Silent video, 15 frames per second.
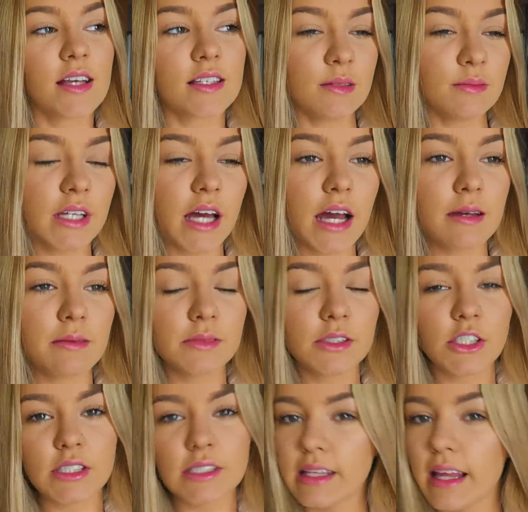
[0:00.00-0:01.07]
Sometimes
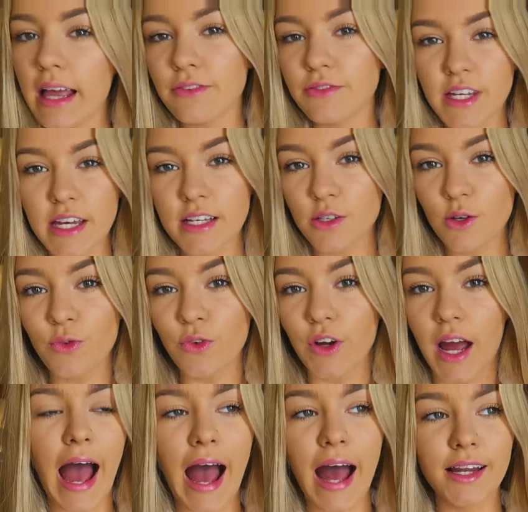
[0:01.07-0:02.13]
just life takes
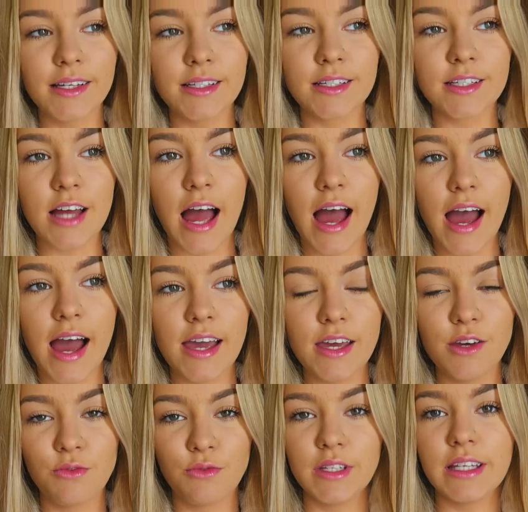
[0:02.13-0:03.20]
over, and
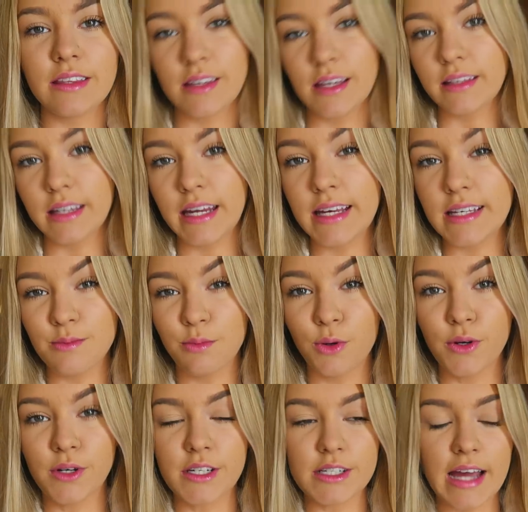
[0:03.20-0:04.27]
I really think that it is
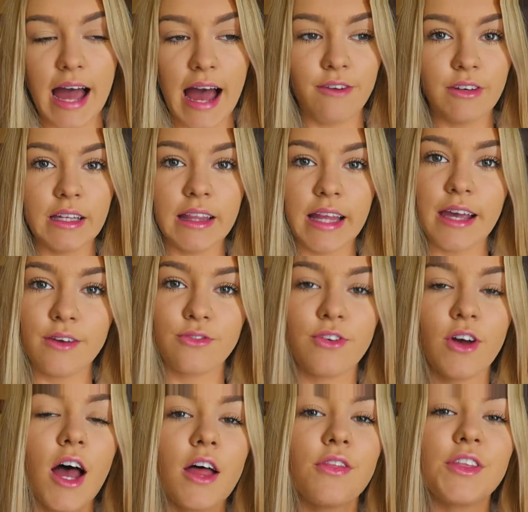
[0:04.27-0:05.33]
important to have a life
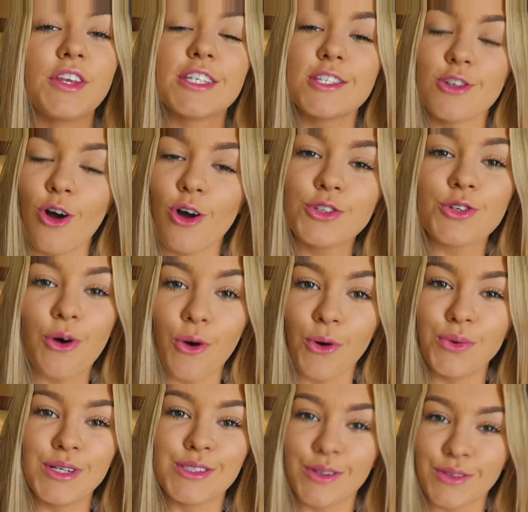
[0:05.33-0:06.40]
that is not
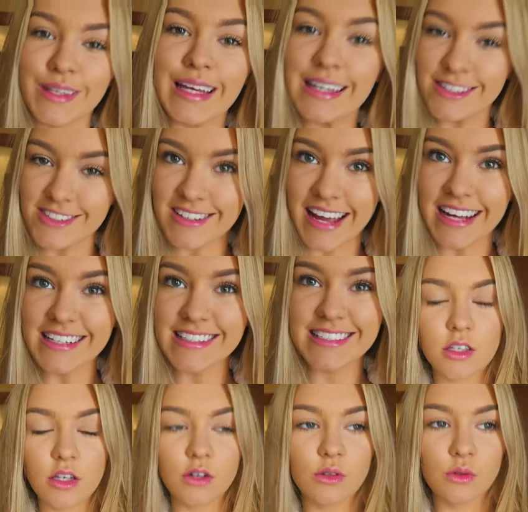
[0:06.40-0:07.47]
always on the internet.
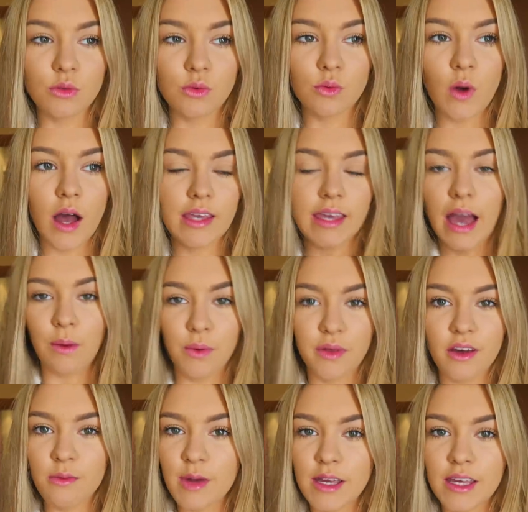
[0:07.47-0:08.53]
So yeah,
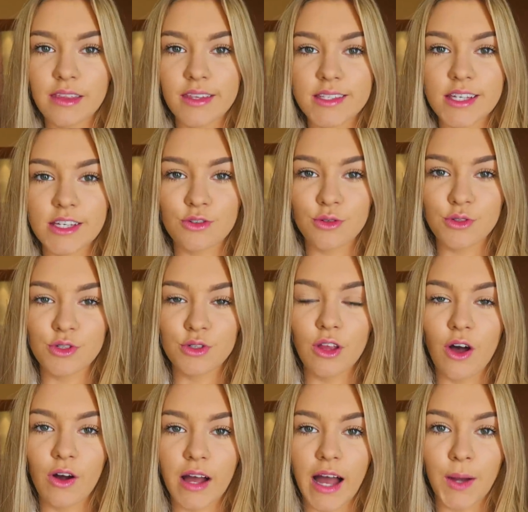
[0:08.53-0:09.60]
without making this intro too
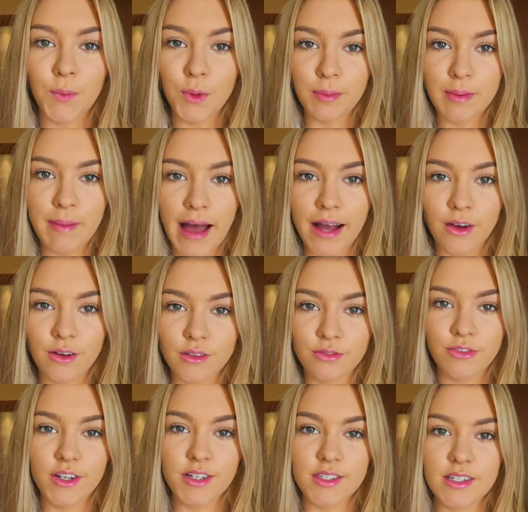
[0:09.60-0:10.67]
long, I will be back on the
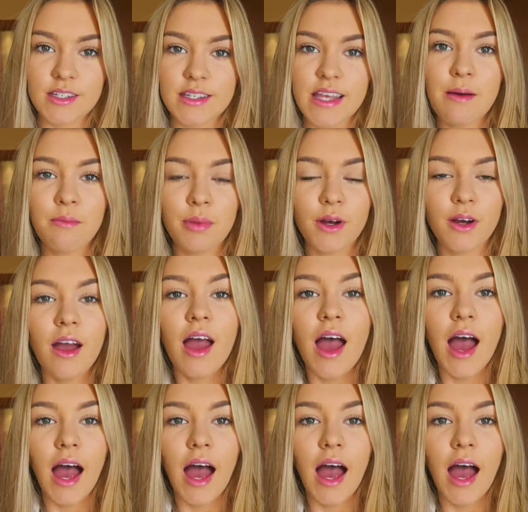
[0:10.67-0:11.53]
1st of December.